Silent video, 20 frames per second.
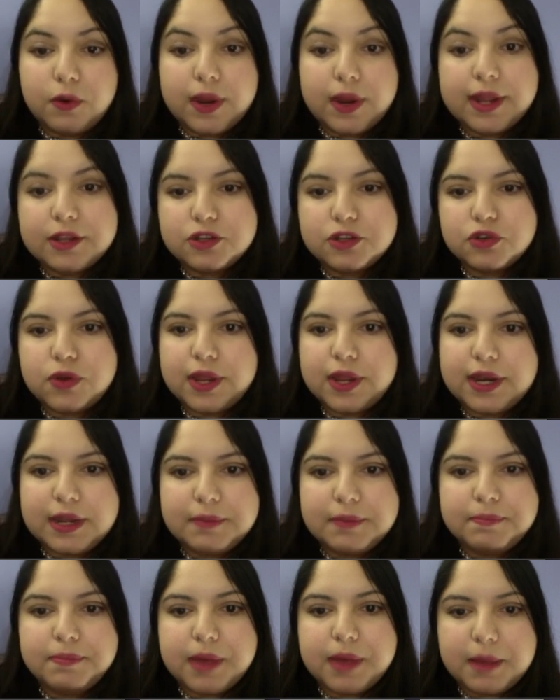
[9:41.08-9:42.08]

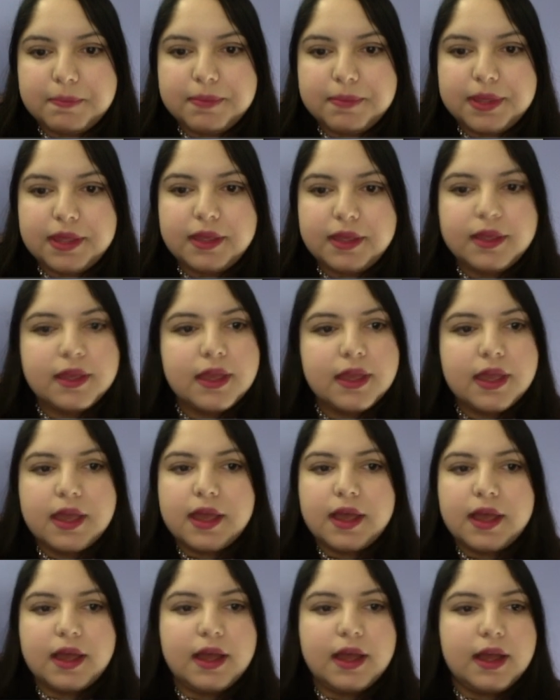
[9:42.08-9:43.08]
training puppy,
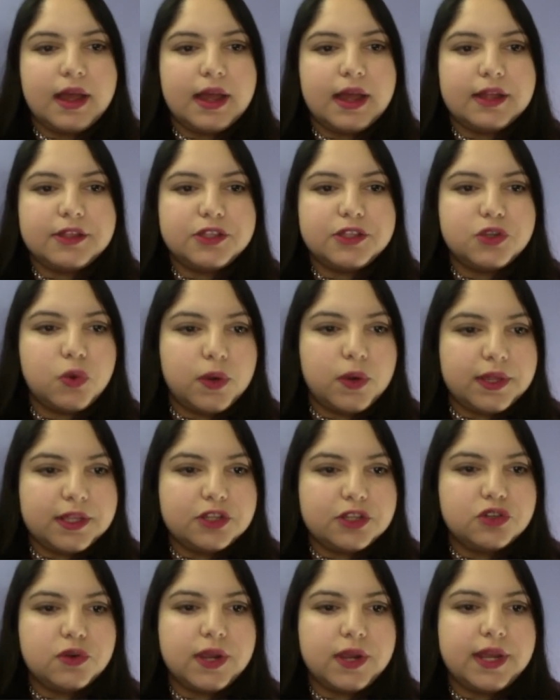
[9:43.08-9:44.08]

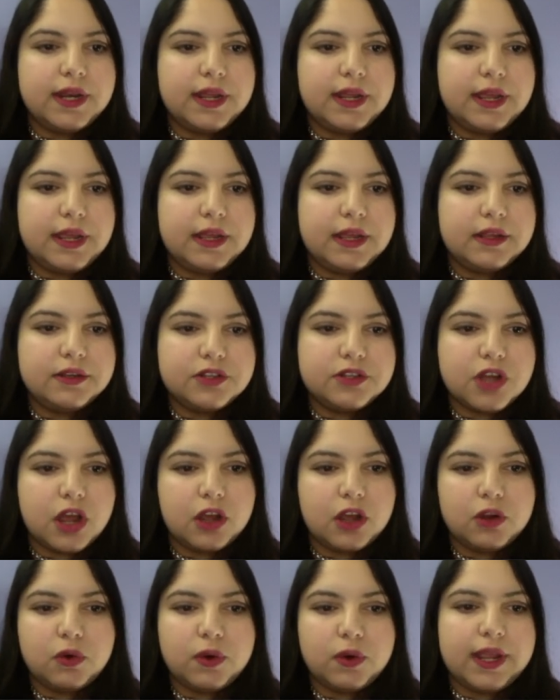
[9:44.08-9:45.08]
toilet training,
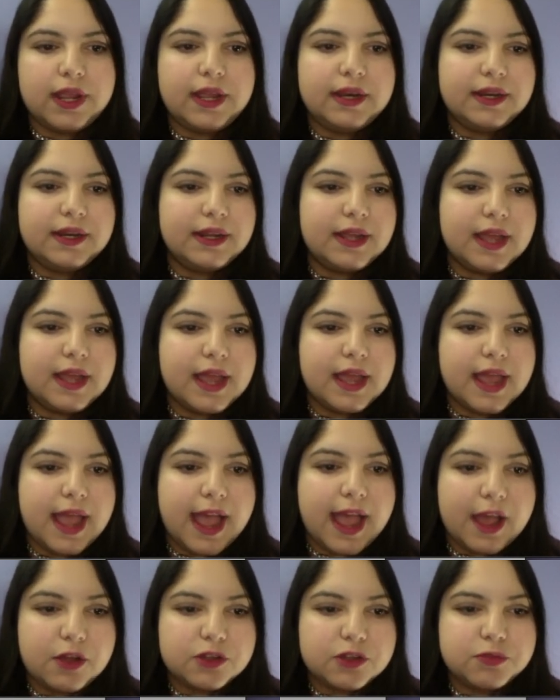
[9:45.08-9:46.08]
dog crate,
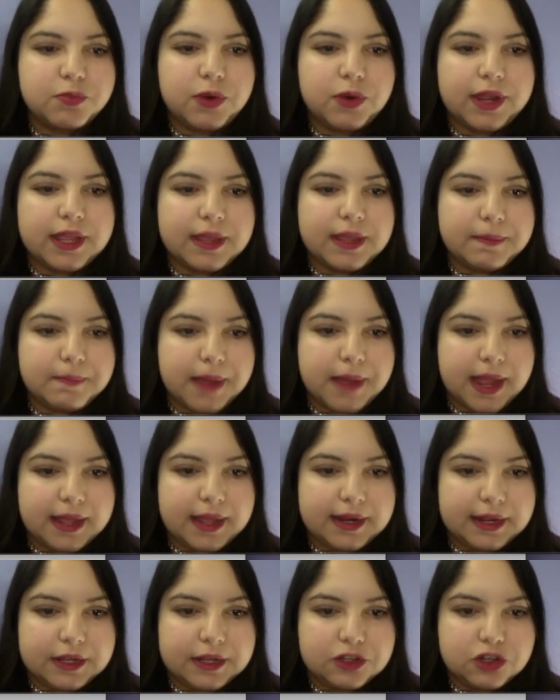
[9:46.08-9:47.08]
housebreaking,
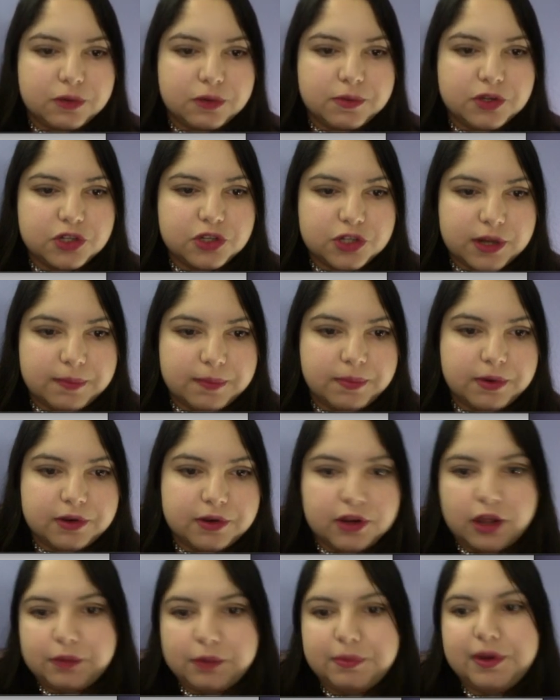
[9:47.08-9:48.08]
biting, German Shepherd,
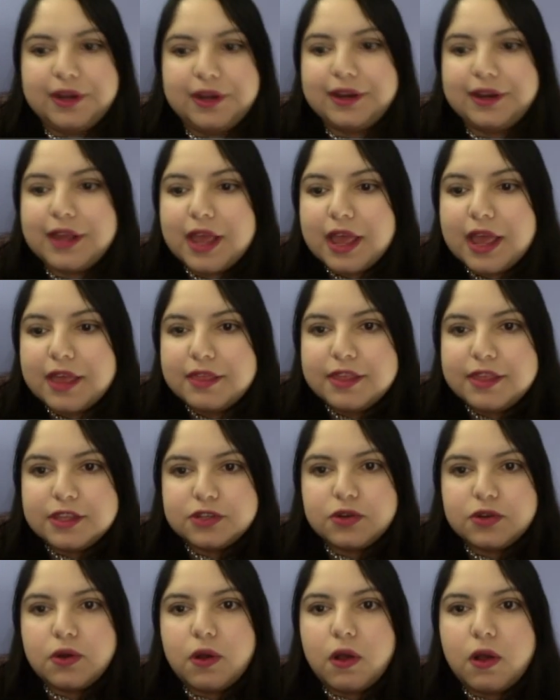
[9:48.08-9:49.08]
dog breed. These
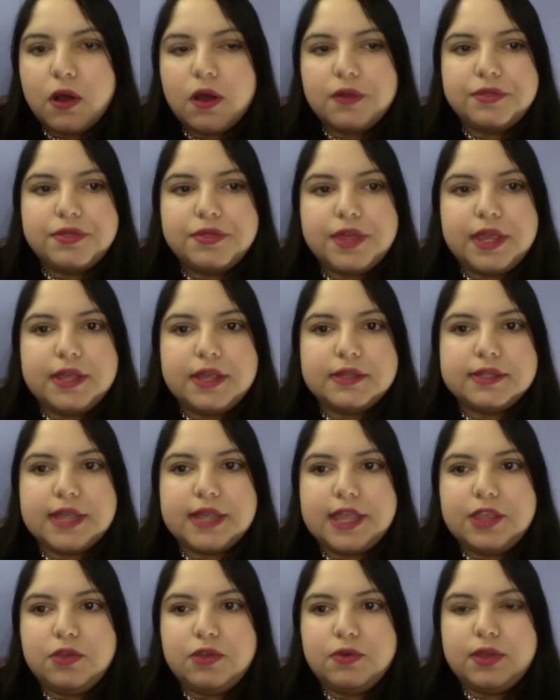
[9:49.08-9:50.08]
are all things
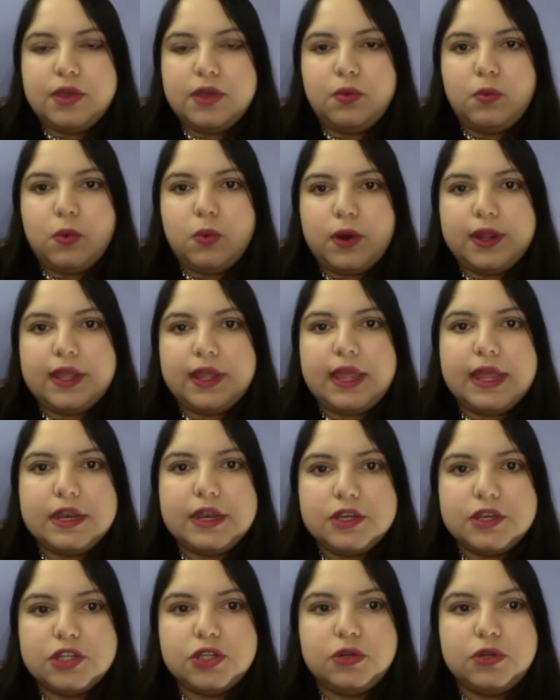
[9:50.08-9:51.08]
that you can work
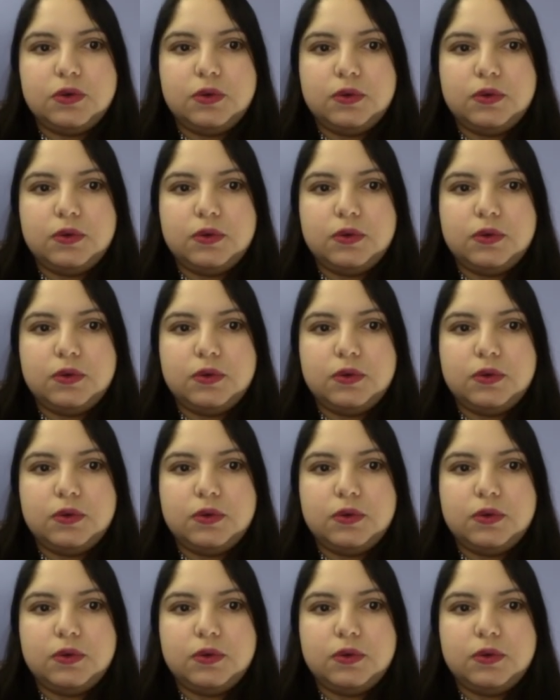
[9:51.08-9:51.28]
into